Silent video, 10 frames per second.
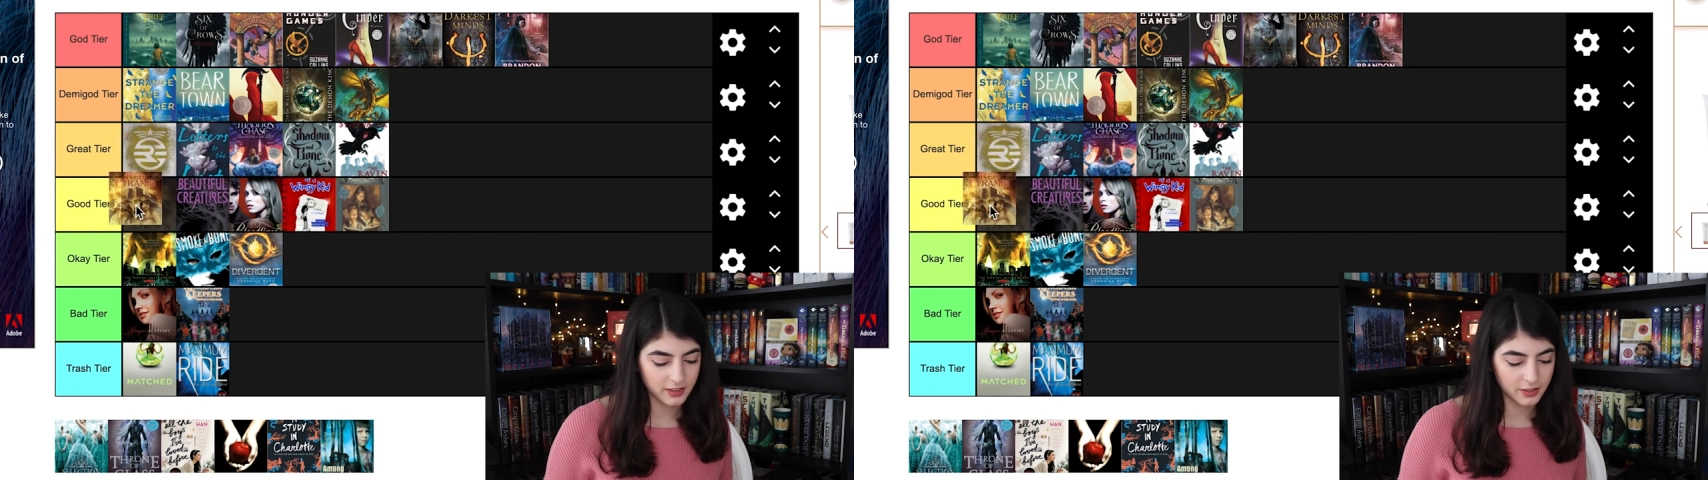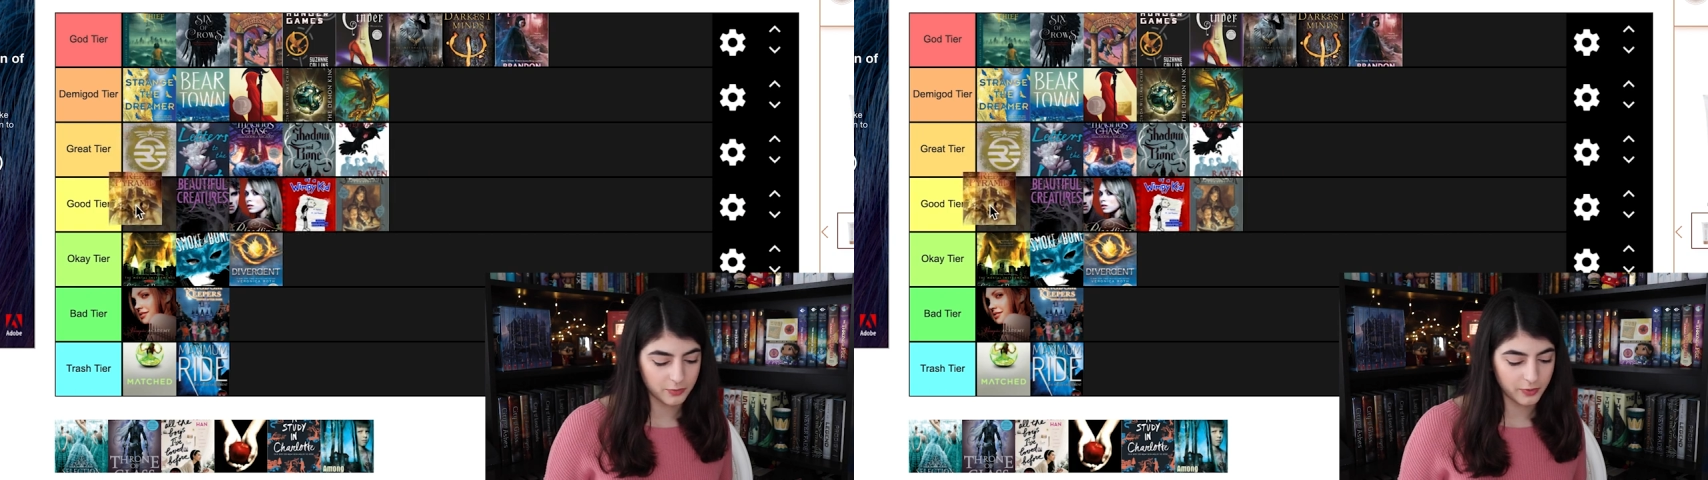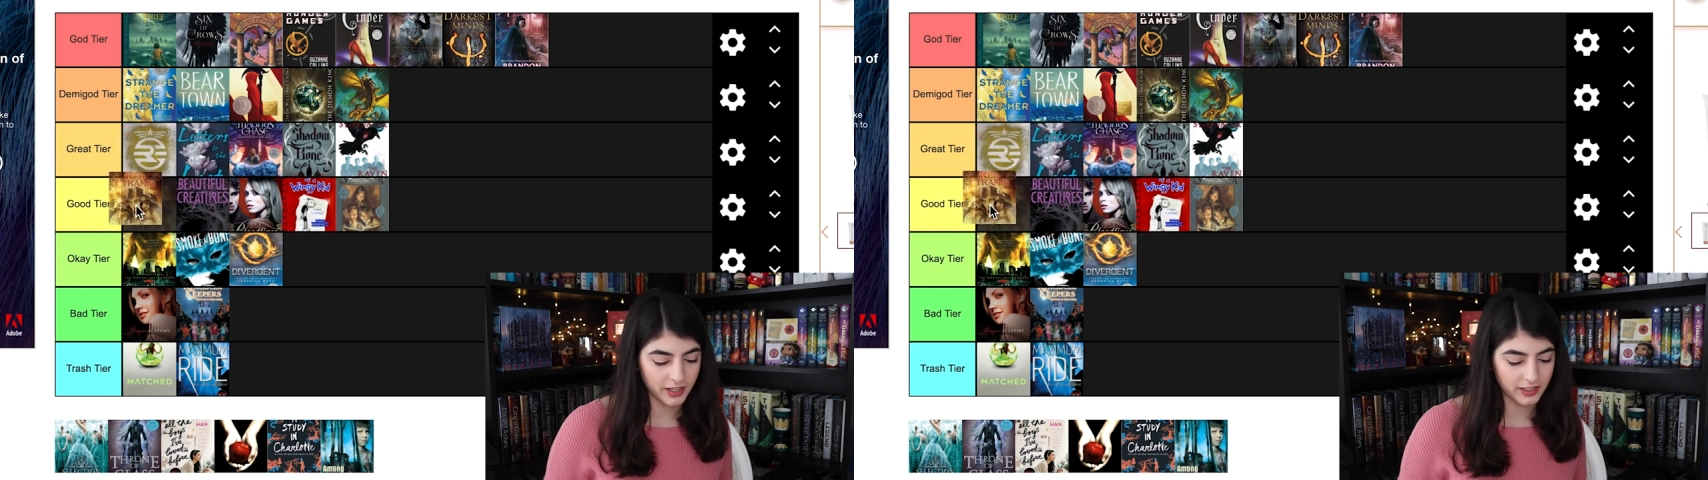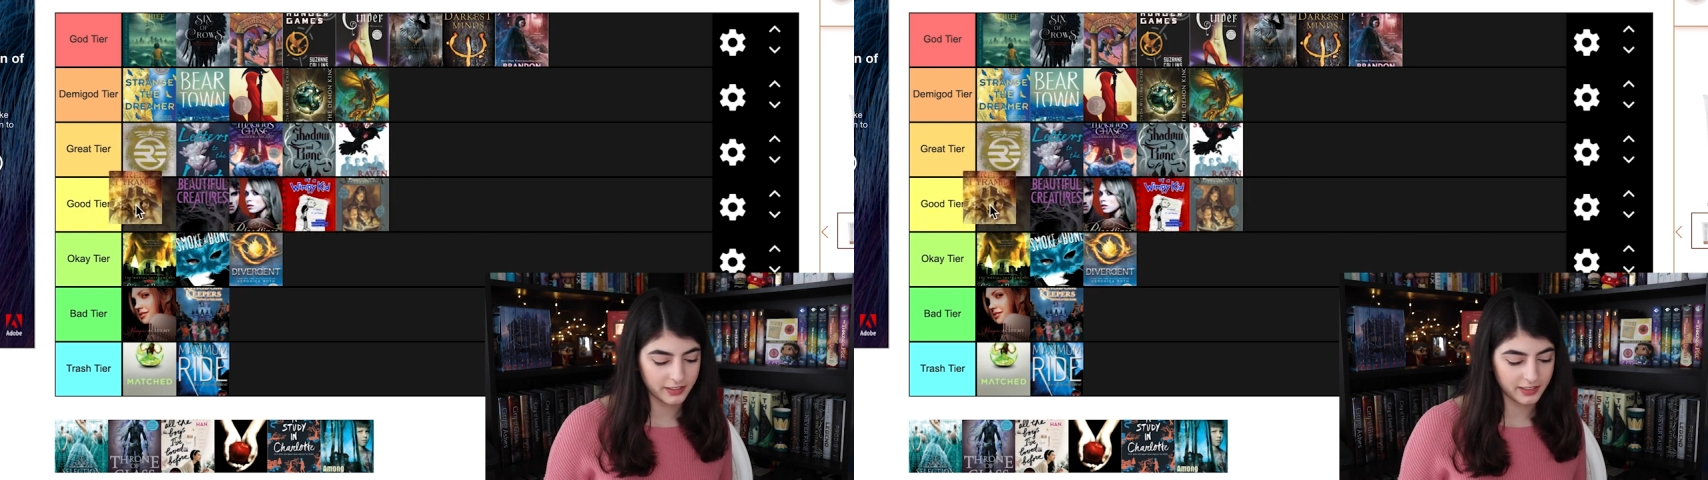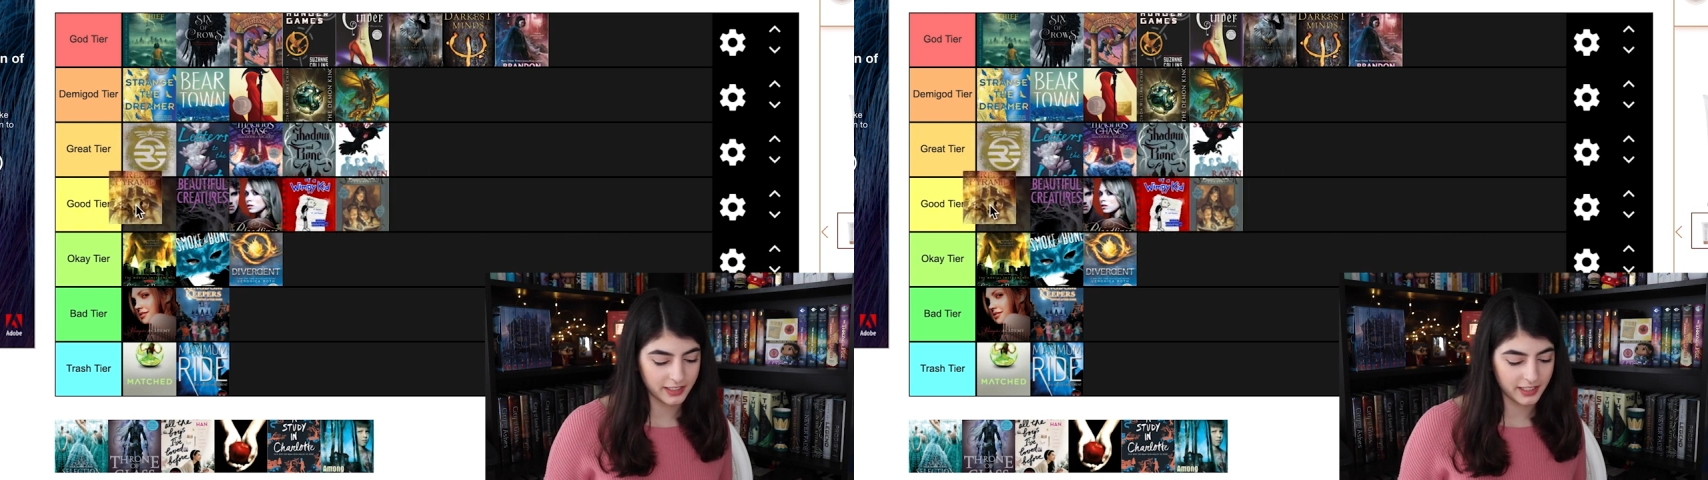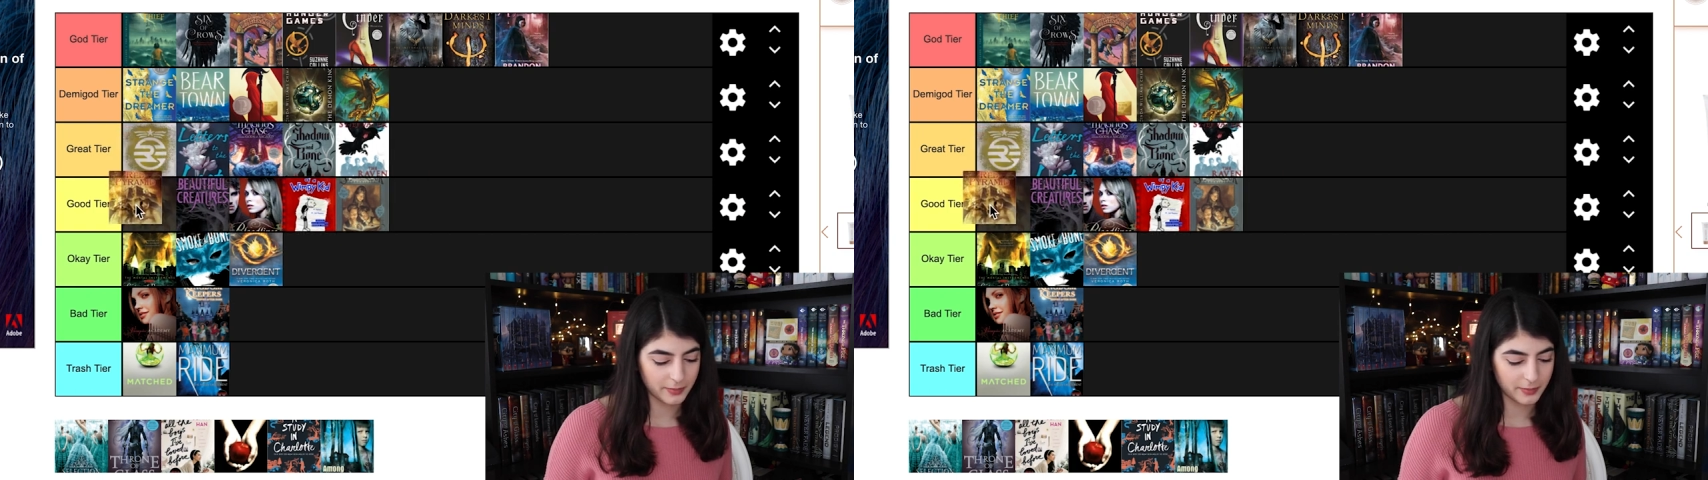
in